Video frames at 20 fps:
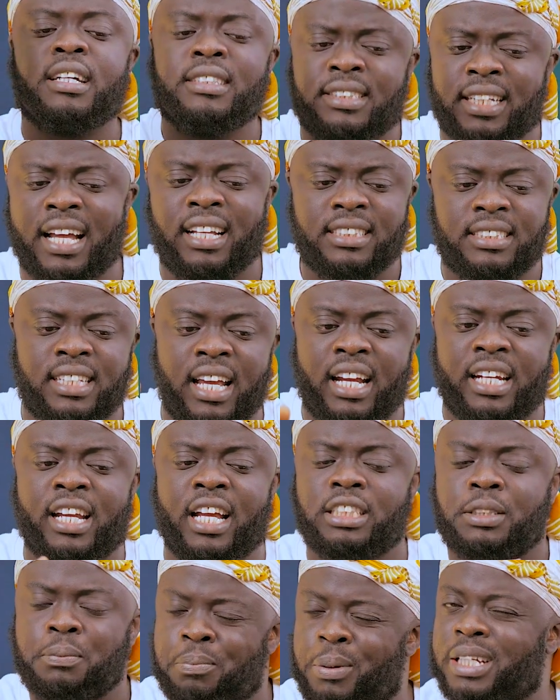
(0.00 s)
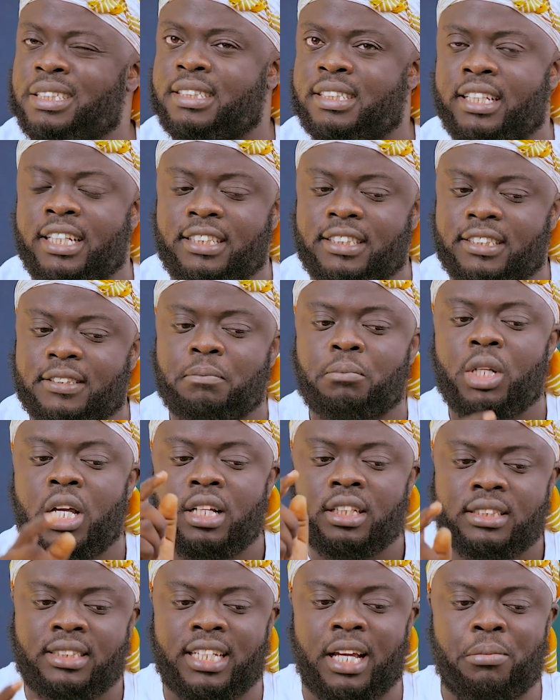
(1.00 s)
Tanzania's president,
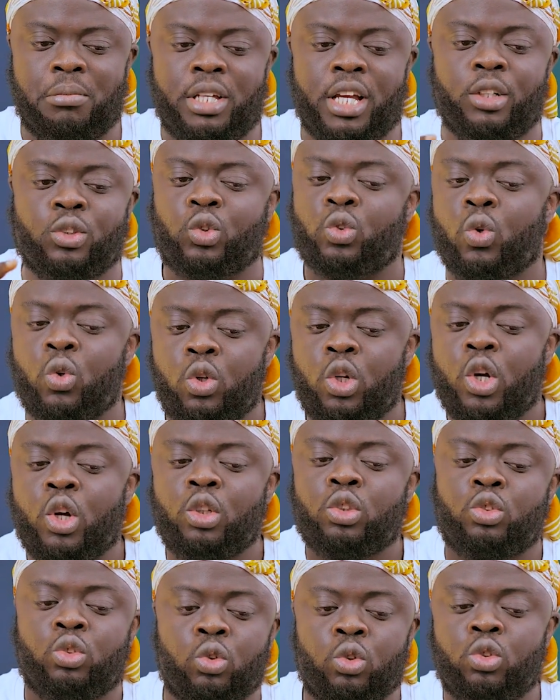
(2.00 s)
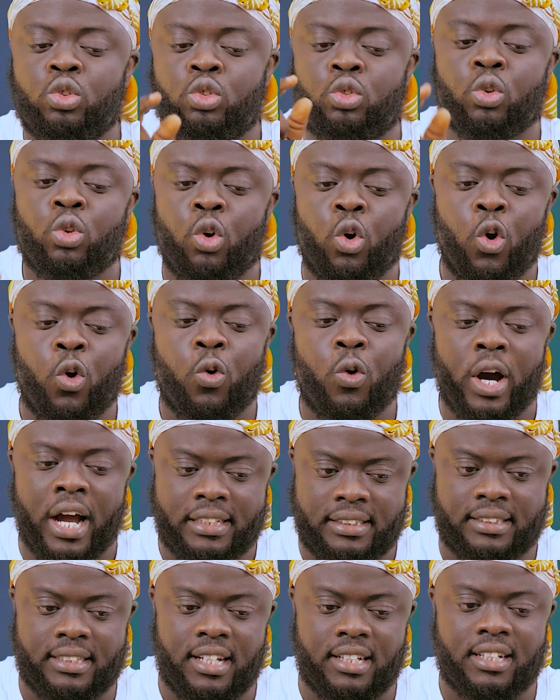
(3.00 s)
Samia Suluhu
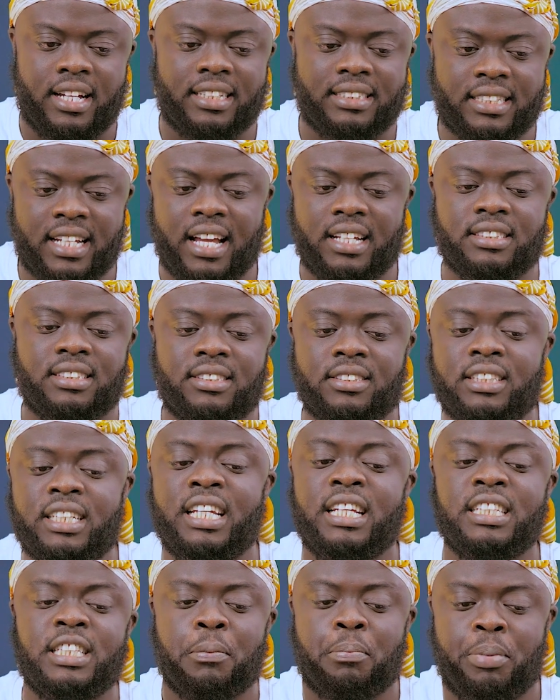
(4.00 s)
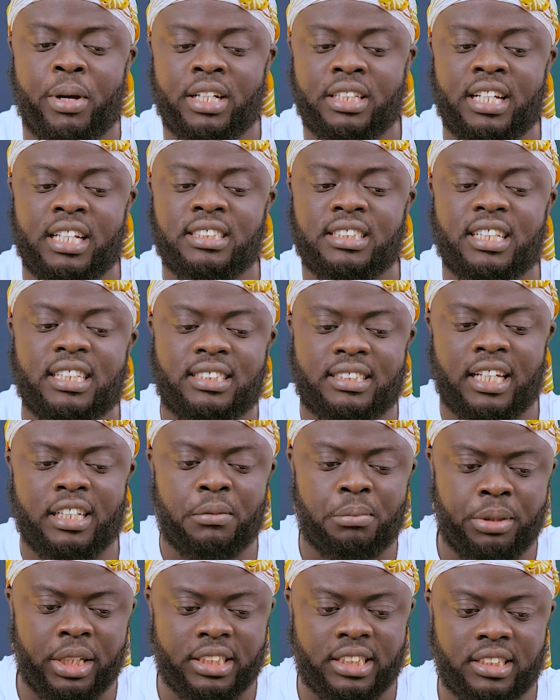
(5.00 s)
Hassan, has cancelled Independence Day
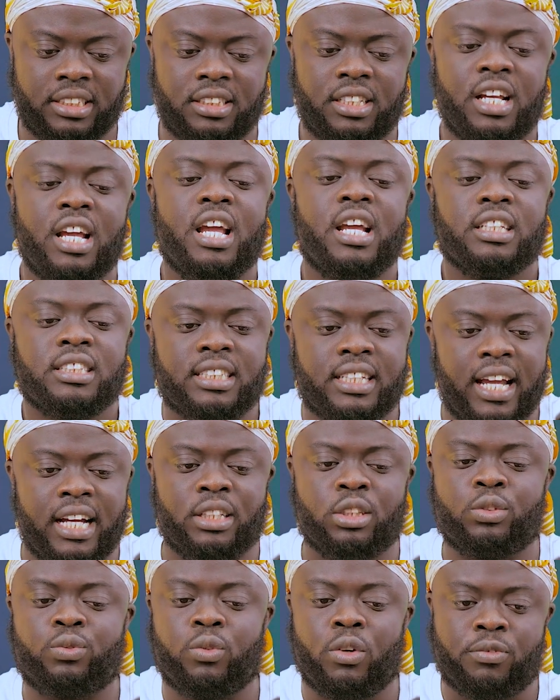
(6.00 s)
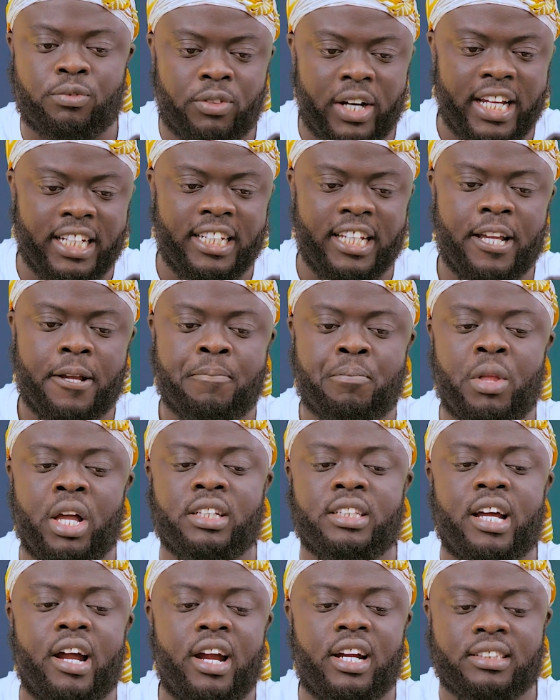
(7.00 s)
celebration scheduled for Friday
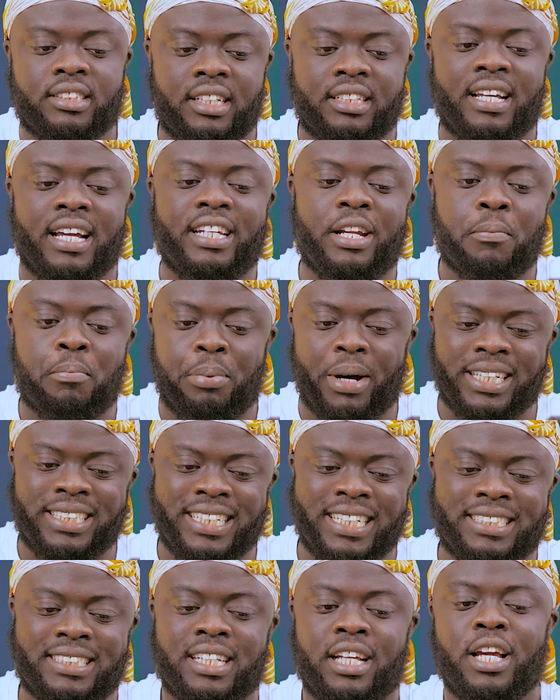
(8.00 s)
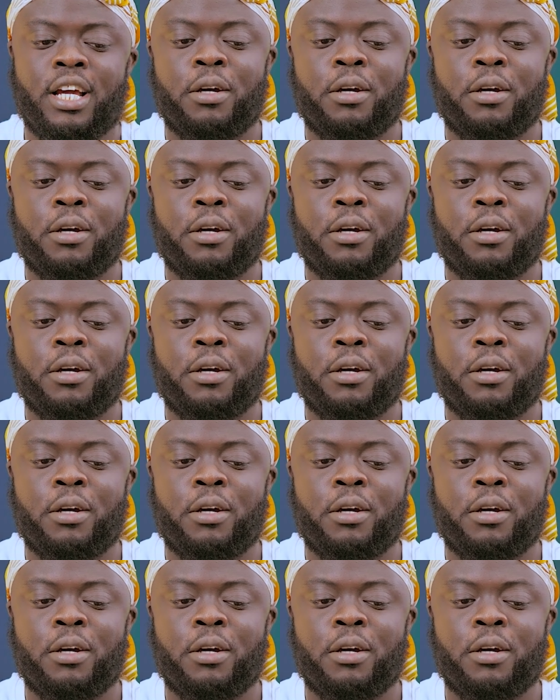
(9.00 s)
and directed that the budget